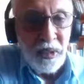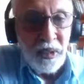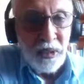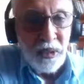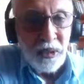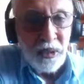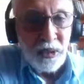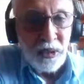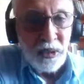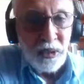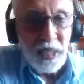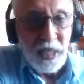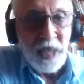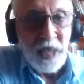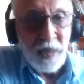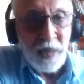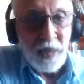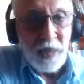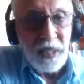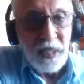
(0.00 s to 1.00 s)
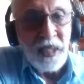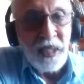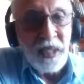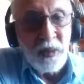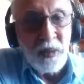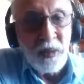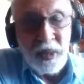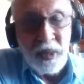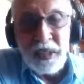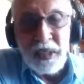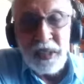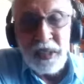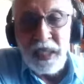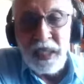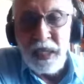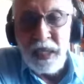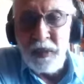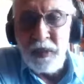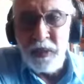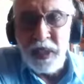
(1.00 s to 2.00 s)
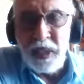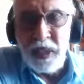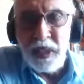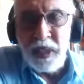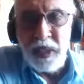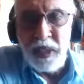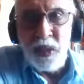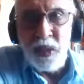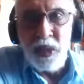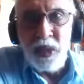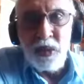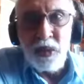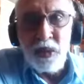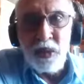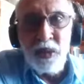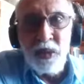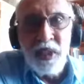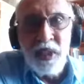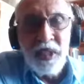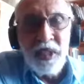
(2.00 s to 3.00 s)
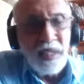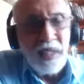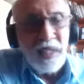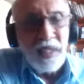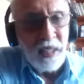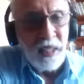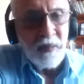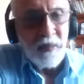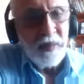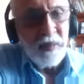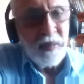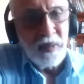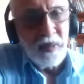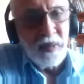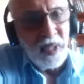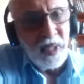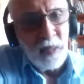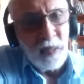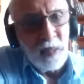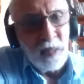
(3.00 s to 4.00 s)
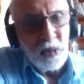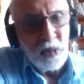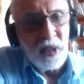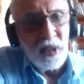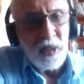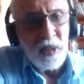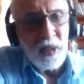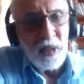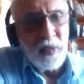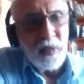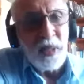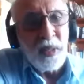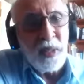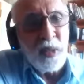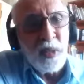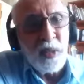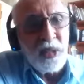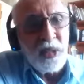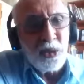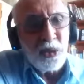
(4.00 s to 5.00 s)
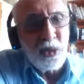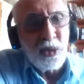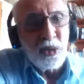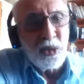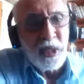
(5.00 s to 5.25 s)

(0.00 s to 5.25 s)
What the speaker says: So that's, I think, the first thing. Then if there is a will to give, then I'm sure they'll find ways to do it.